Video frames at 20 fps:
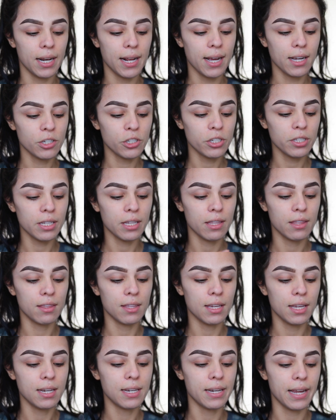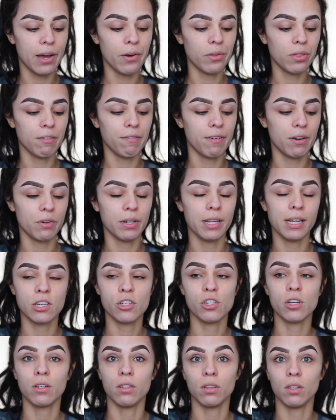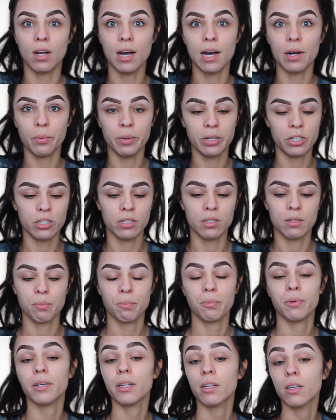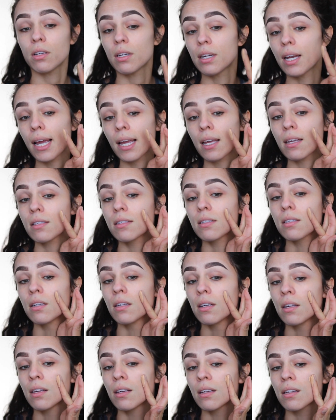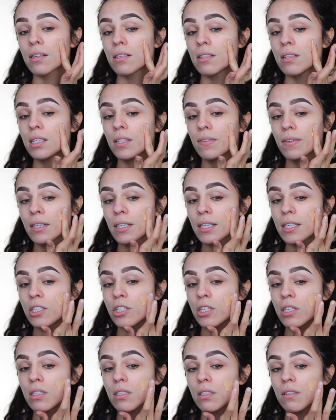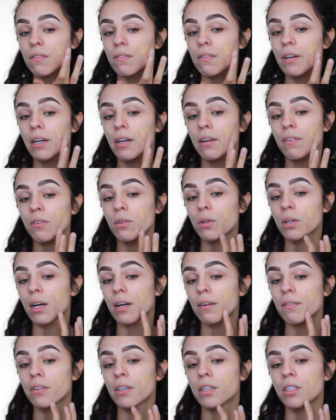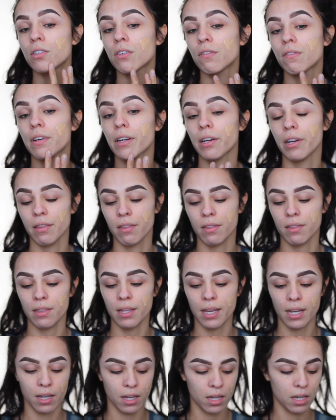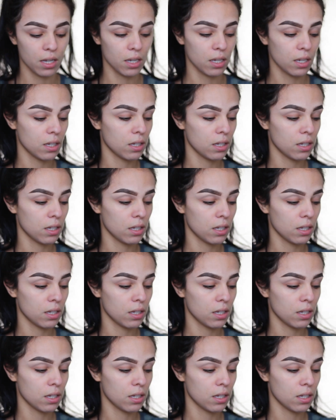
it actually thinned out the foundation a lot, which is pretty nice because this foundation is very full coverage, very thick.